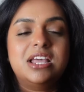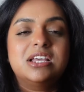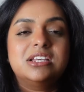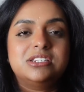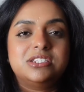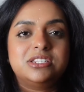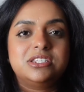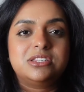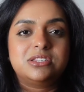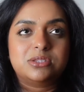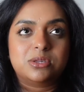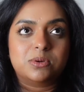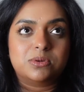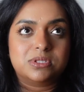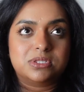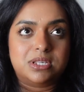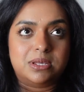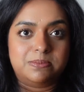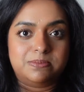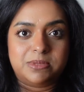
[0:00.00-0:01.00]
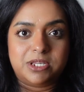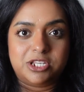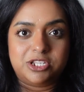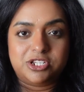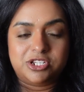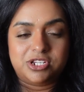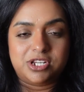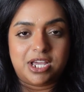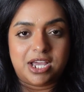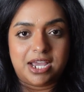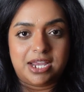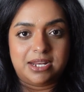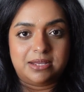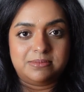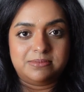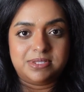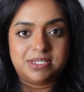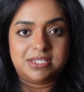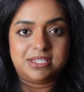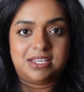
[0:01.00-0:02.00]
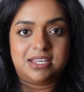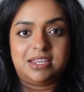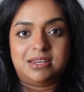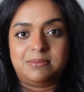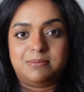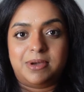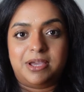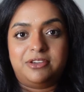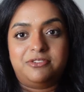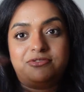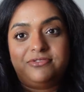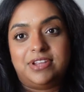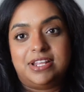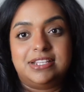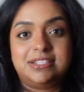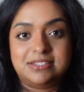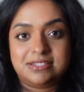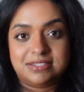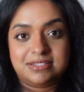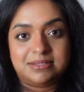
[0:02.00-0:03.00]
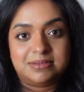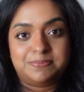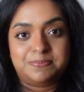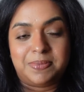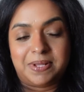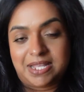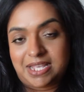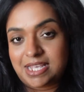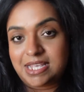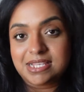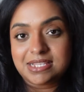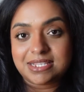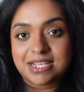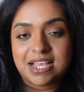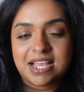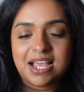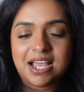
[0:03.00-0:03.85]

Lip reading: She saw some kitchen items in my friend's place.